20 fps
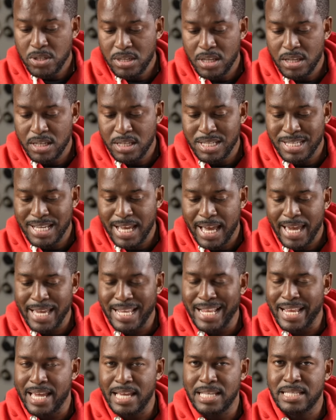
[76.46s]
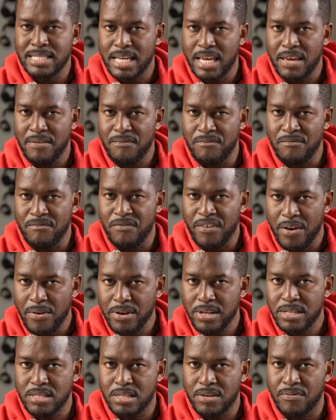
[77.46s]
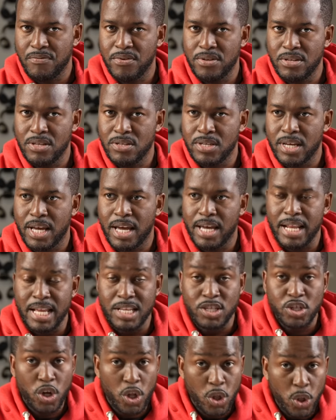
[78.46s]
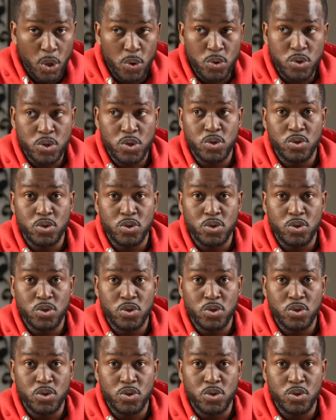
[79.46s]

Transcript: to the design, it's a very different design. It's closer